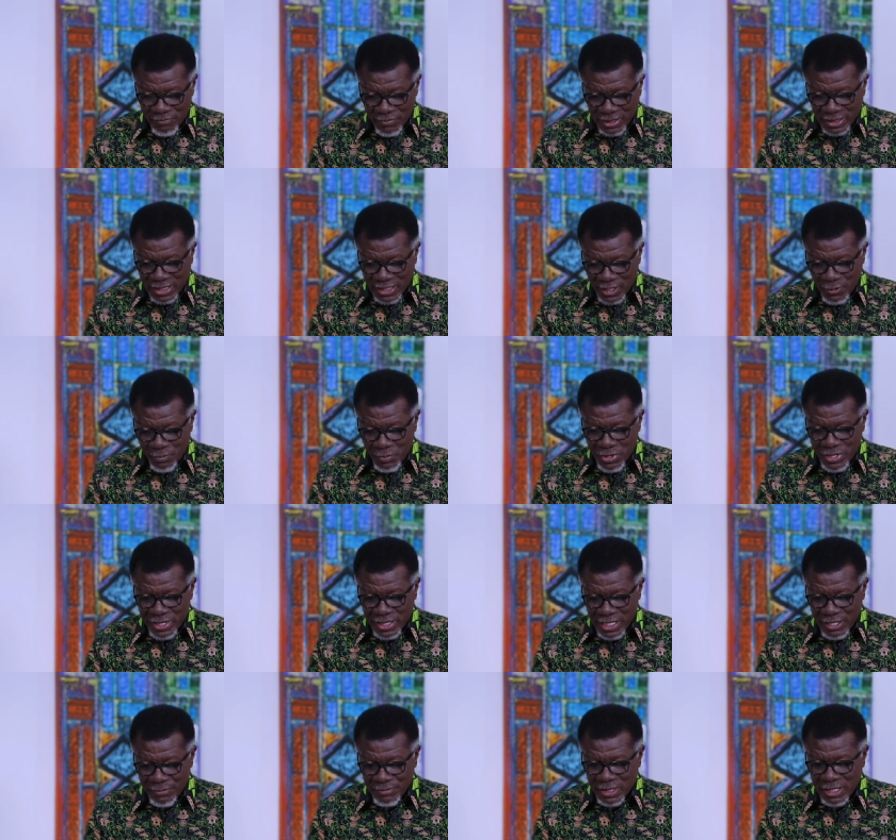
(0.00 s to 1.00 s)
But the
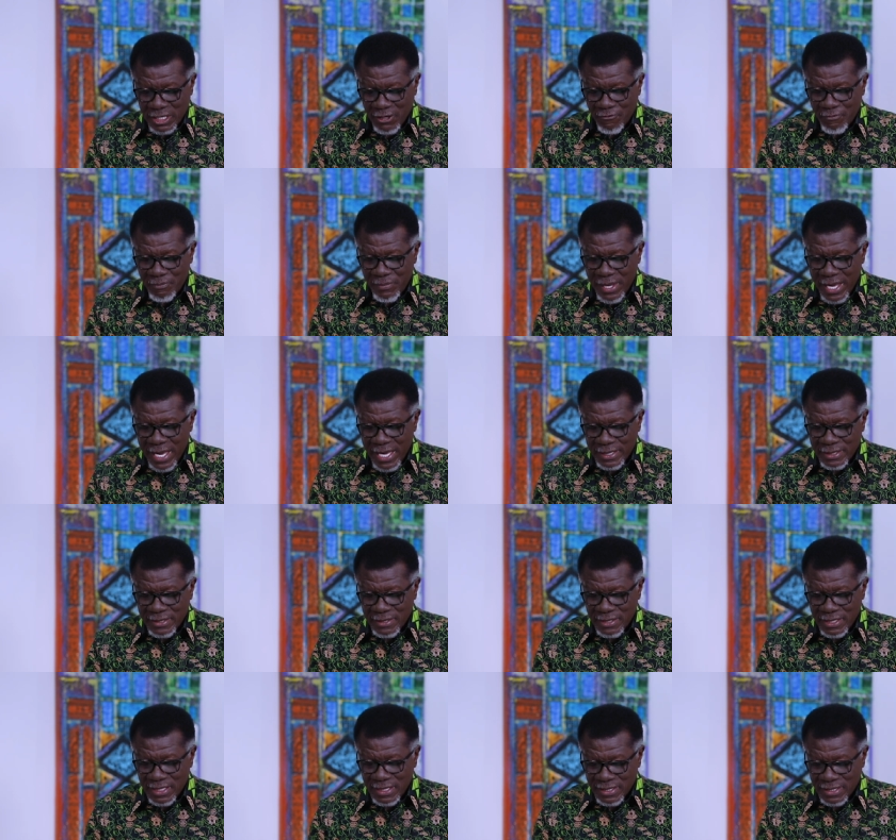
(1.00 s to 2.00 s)
Spirit Himself
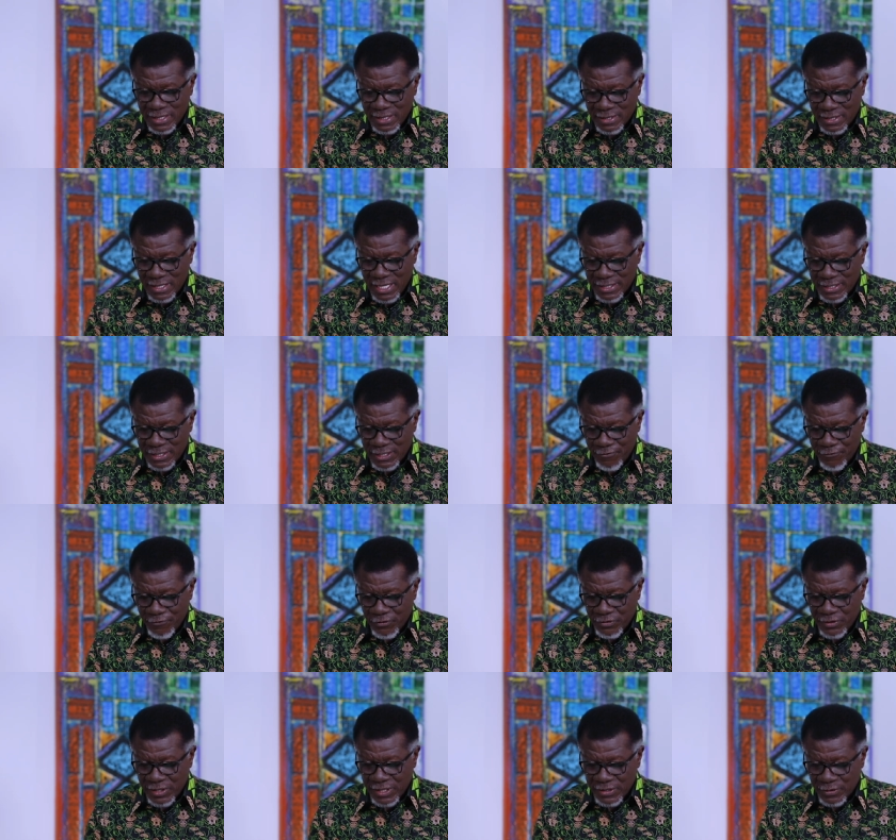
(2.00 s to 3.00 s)
makes intercession
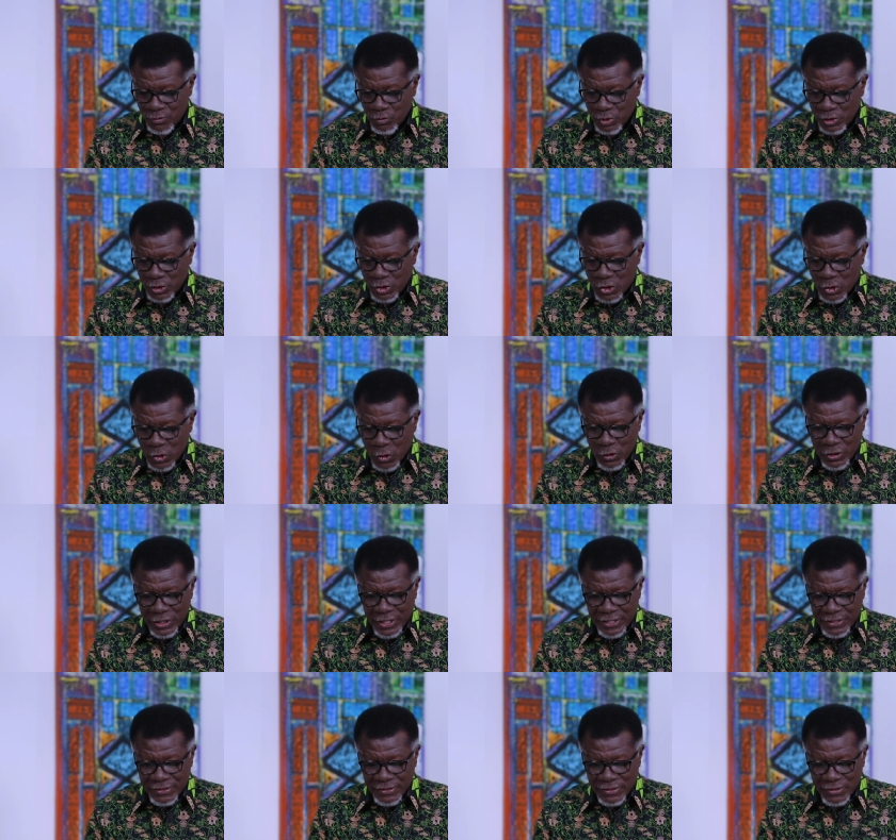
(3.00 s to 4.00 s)
for us with
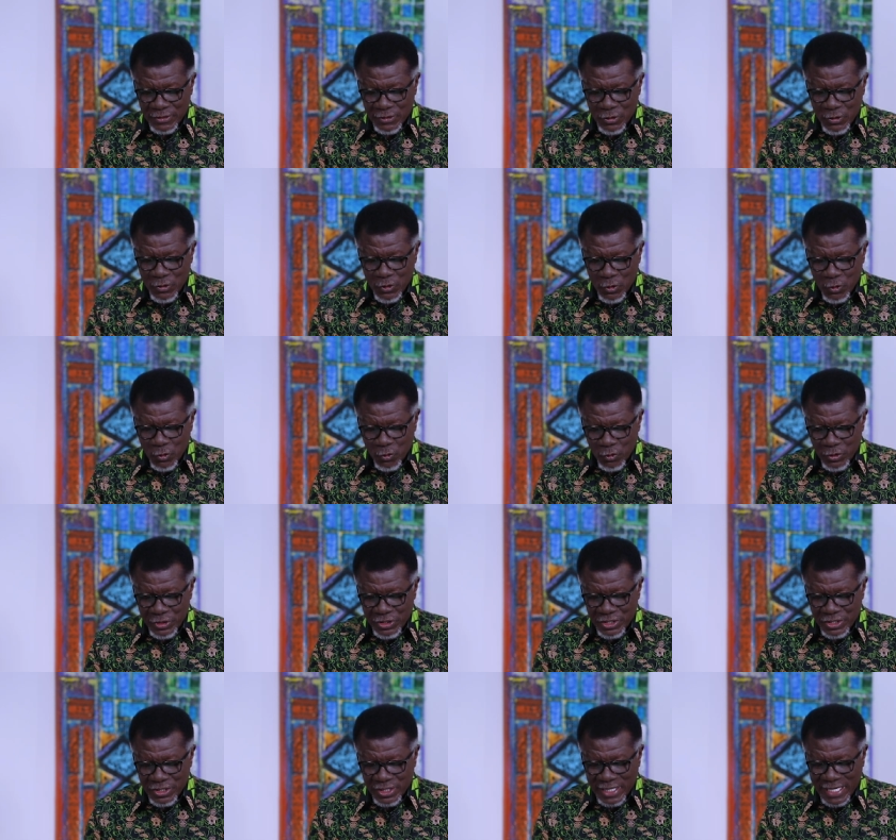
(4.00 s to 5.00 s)
groanings
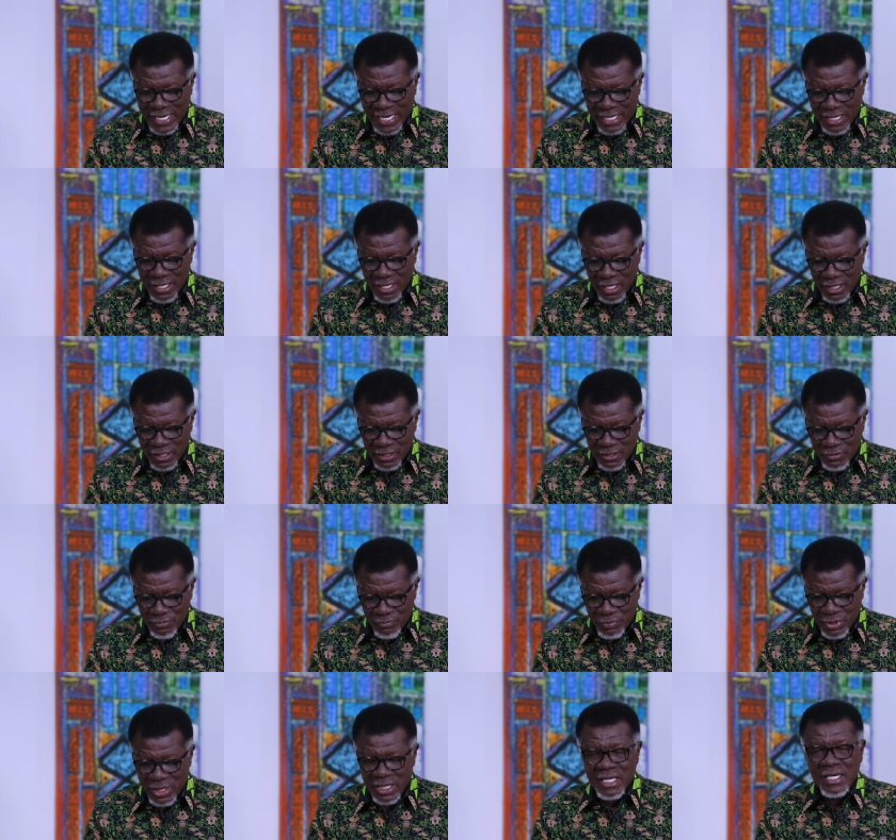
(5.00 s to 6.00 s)
which
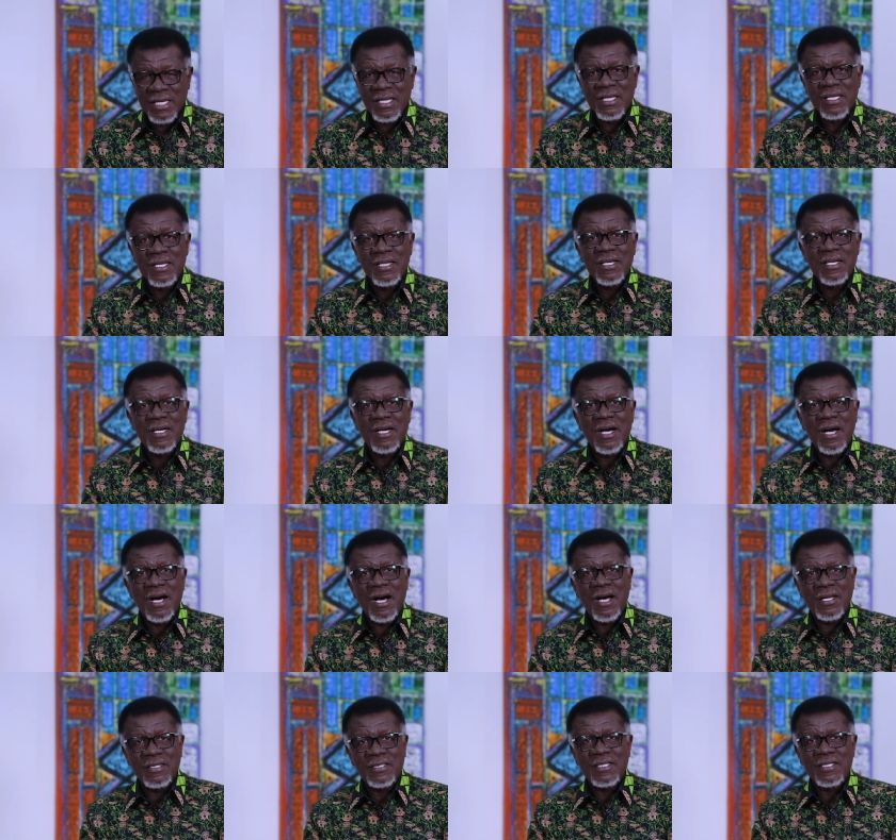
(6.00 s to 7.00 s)
cannot be
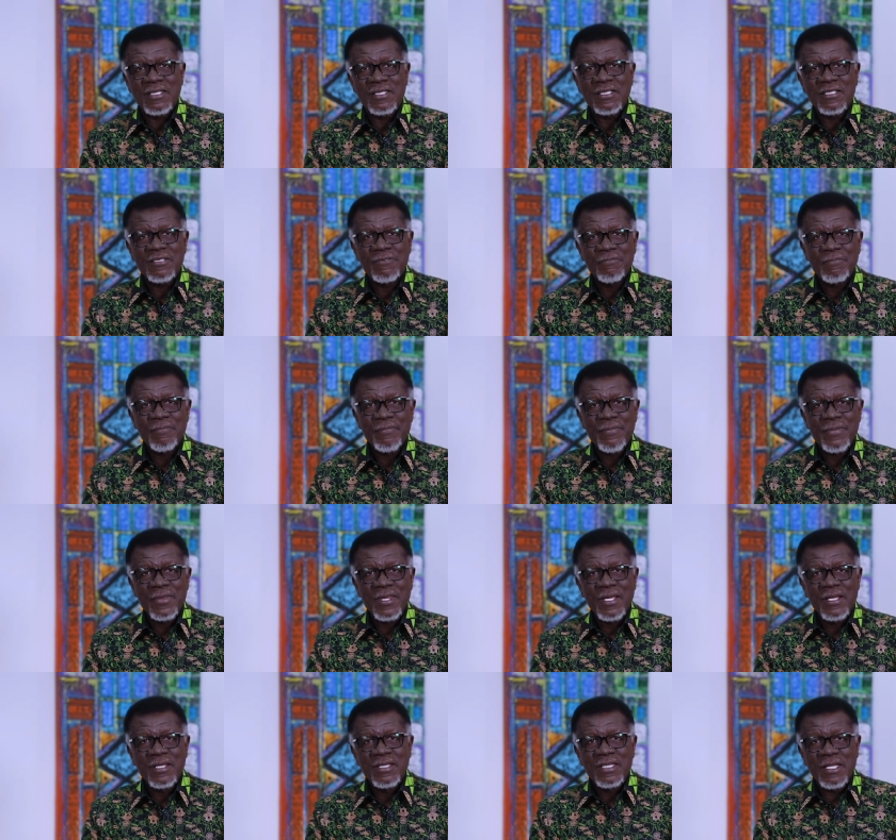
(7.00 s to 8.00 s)
uttered.
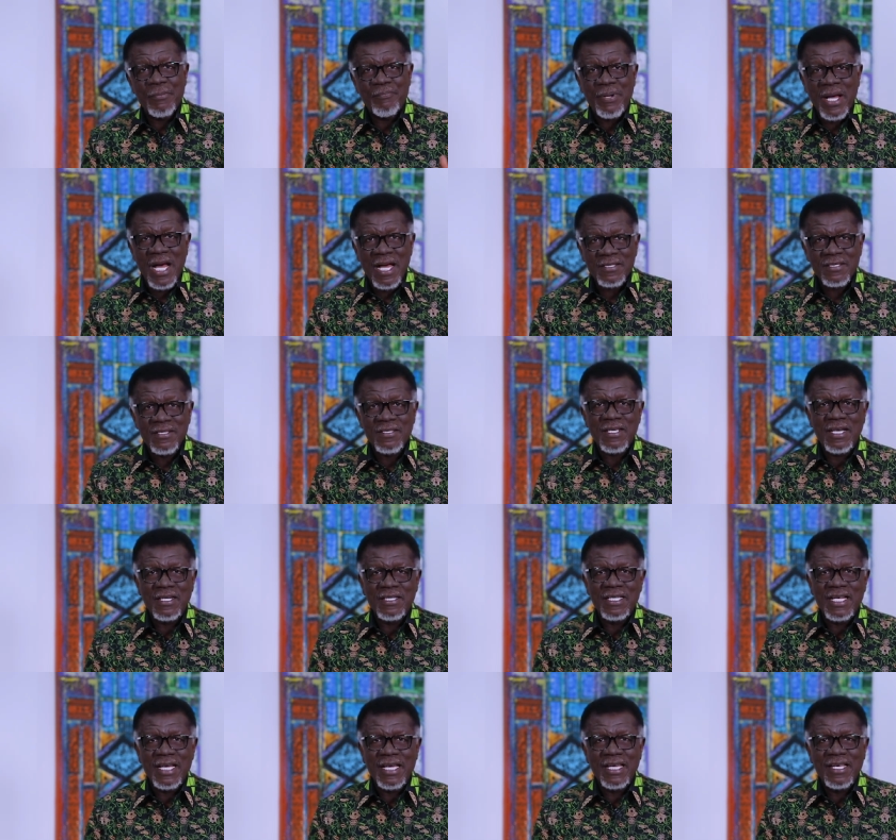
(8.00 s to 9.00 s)
The past
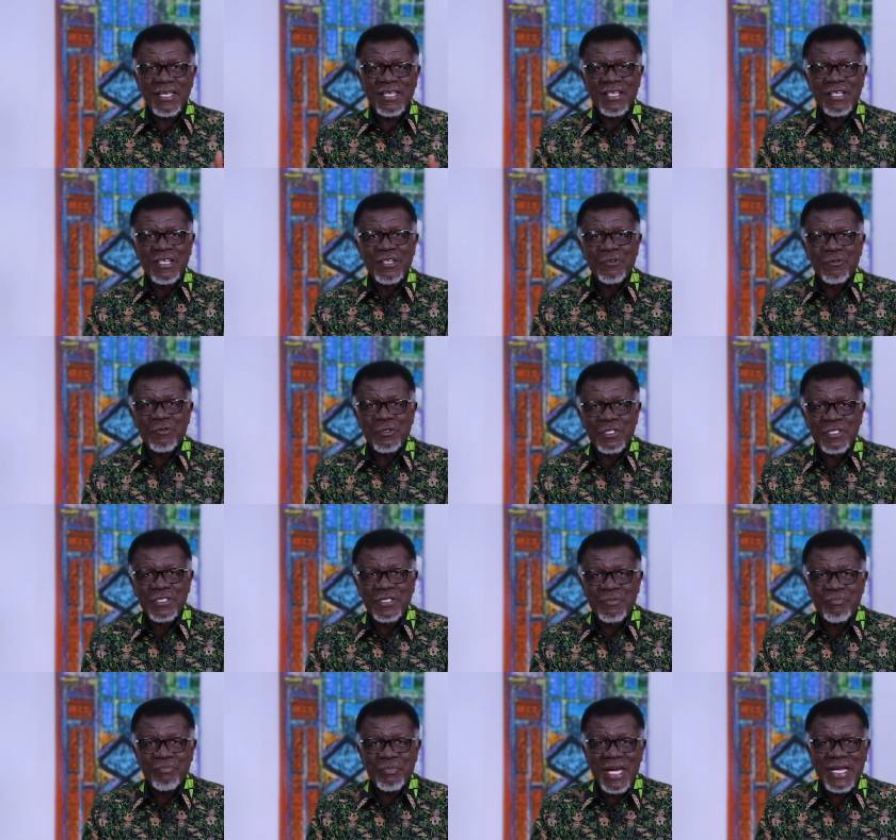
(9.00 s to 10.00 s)
Sunday
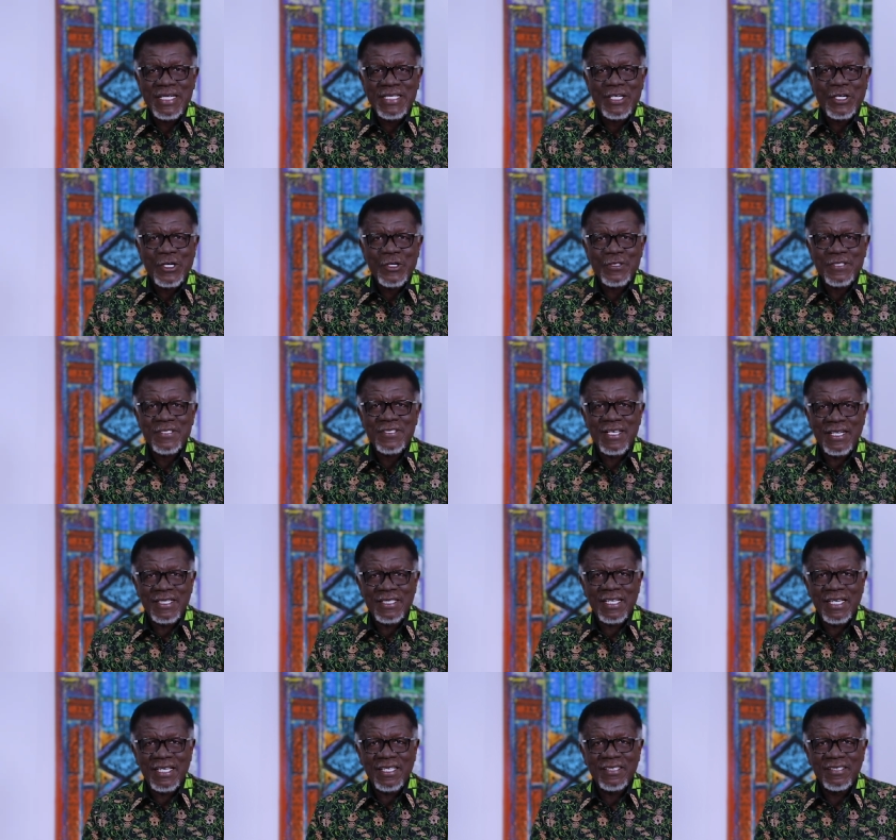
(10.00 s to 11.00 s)
was Pentecost
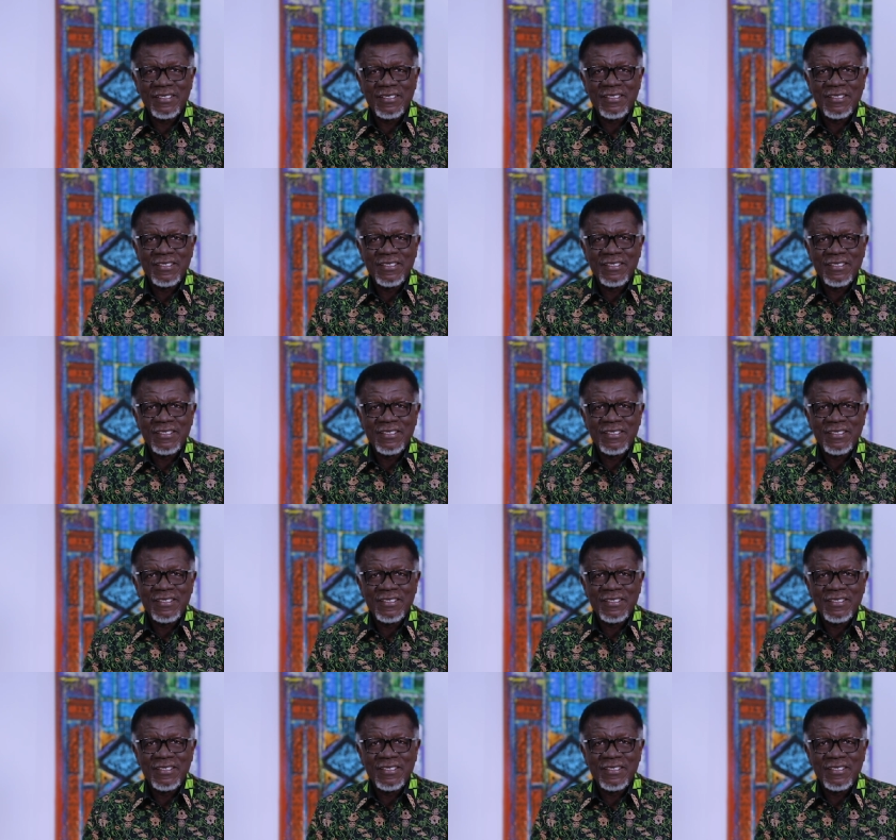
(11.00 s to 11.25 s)
Sunday,